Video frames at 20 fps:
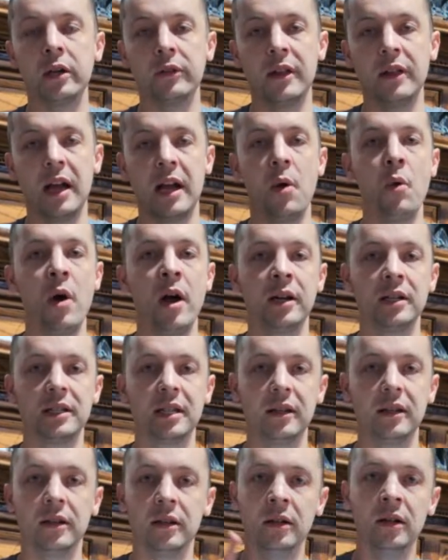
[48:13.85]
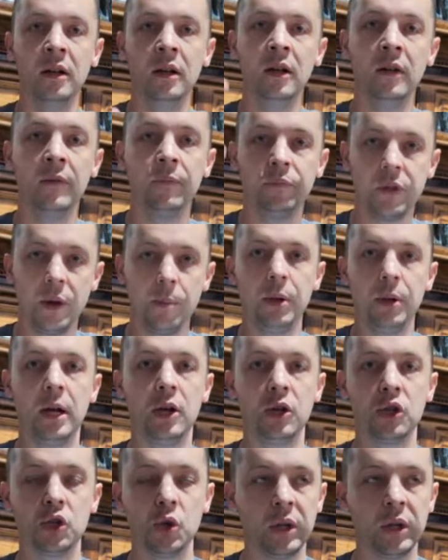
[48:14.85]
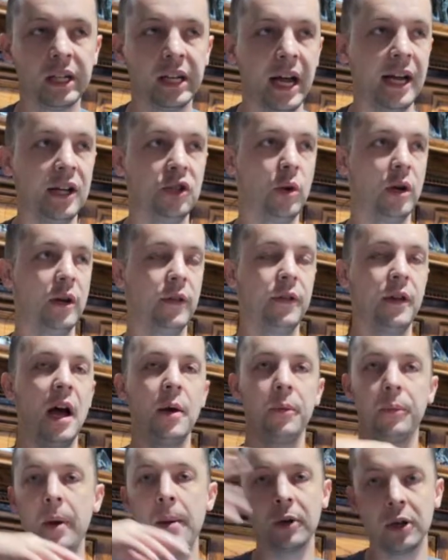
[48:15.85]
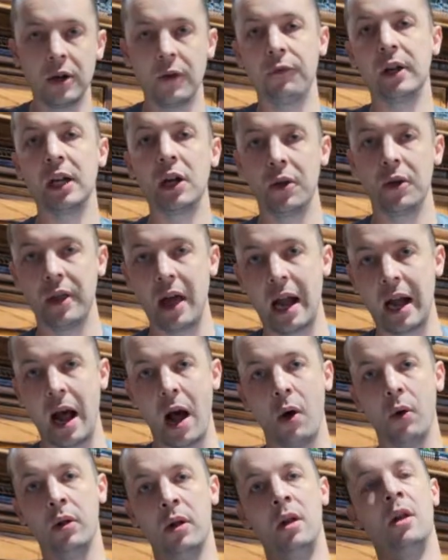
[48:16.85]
that I want the players to engage with. I'm going to figure that out.